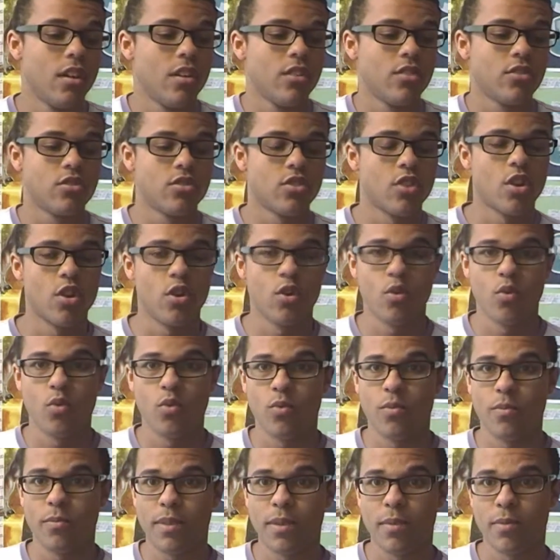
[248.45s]

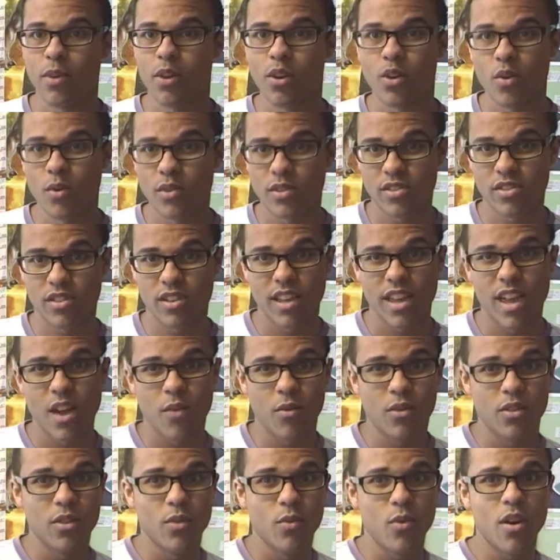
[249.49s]
so people aren't always going to
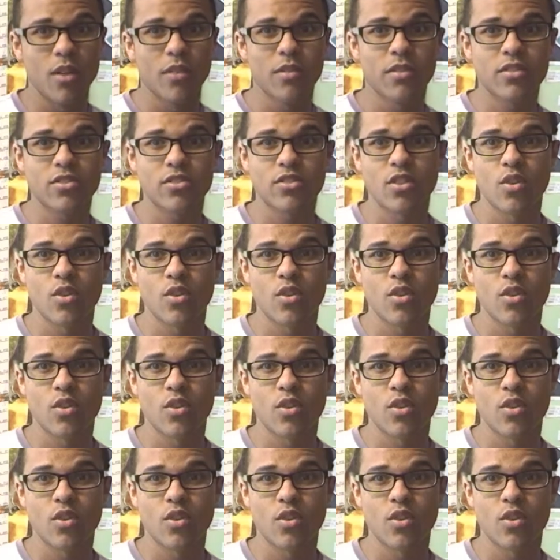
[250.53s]
get what they want,